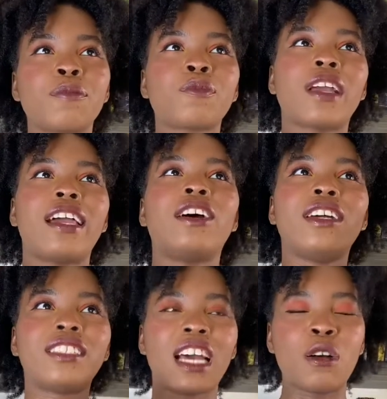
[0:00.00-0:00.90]
and I
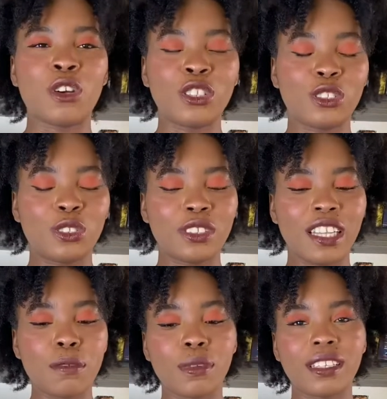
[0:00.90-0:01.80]
always say I'm going to do
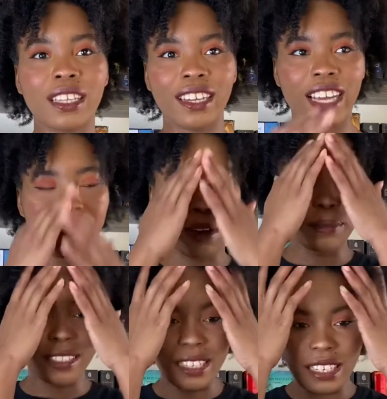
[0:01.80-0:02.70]
them, but then life
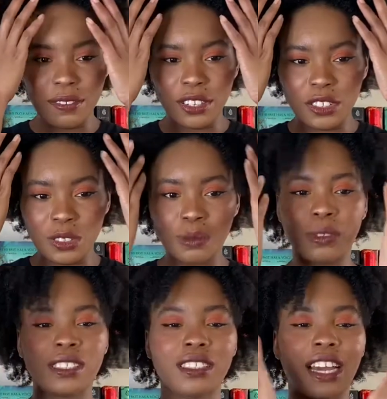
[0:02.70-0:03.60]
happens and I never do.
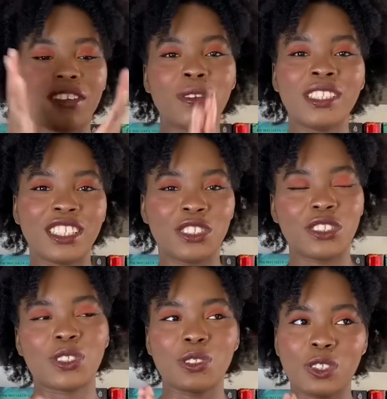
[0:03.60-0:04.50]
But I really wanted to do
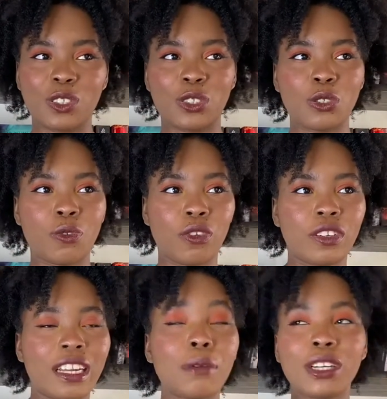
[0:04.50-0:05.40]
this one because it was so fun.
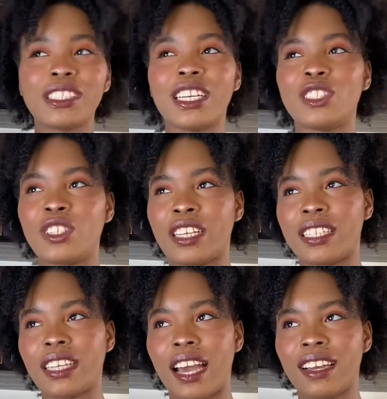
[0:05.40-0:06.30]
And I'm going to get to the other
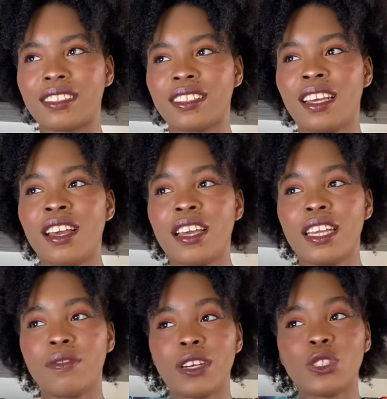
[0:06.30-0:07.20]
tags.
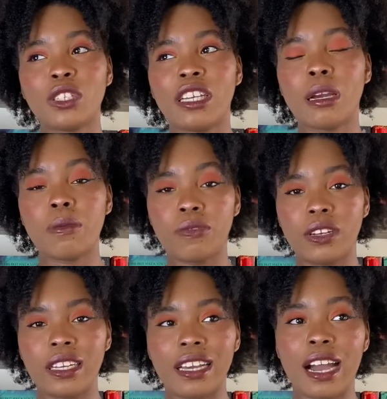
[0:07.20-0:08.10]
Eventually,
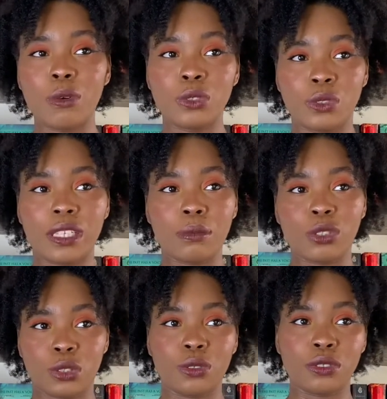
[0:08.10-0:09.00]
hopefully, I will do them
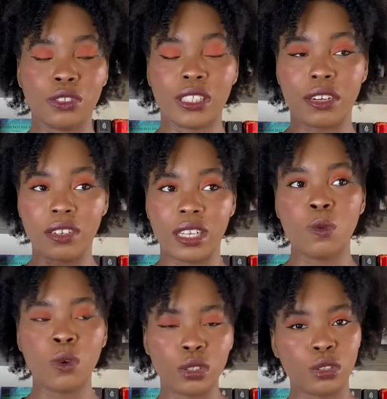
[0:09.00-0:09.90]
soon because I really
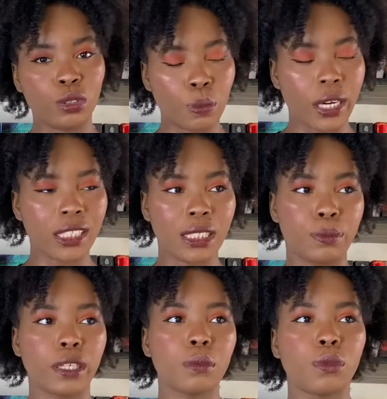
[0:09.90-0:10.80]
want to
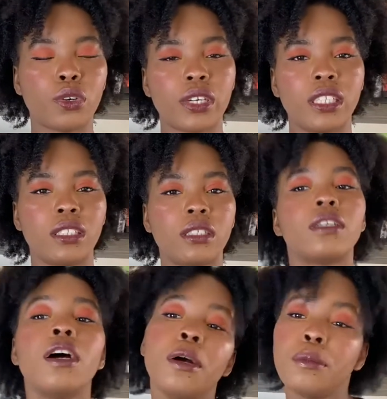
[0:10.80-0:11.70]
participate more in
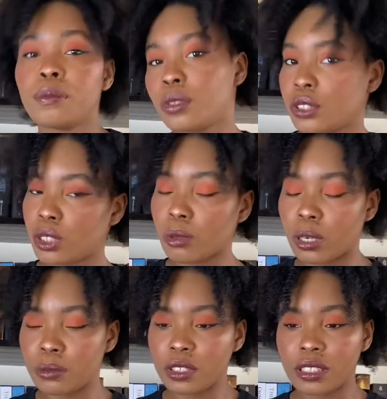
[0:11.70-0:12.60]
the booktube
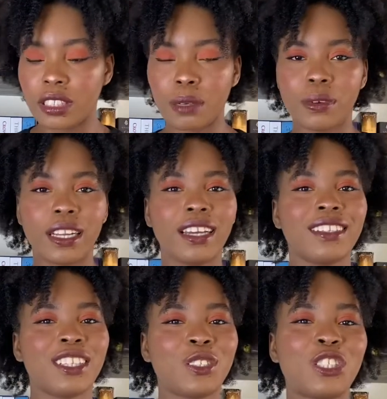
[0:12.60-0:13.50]
community. But like
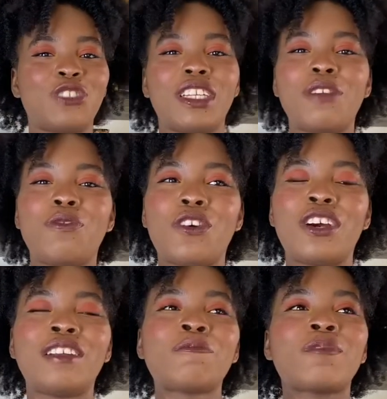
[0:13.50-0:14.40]
this was really
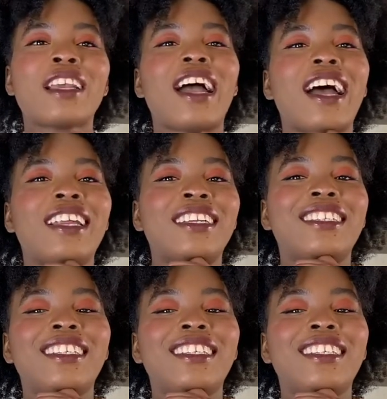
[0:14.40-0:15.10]
fun, and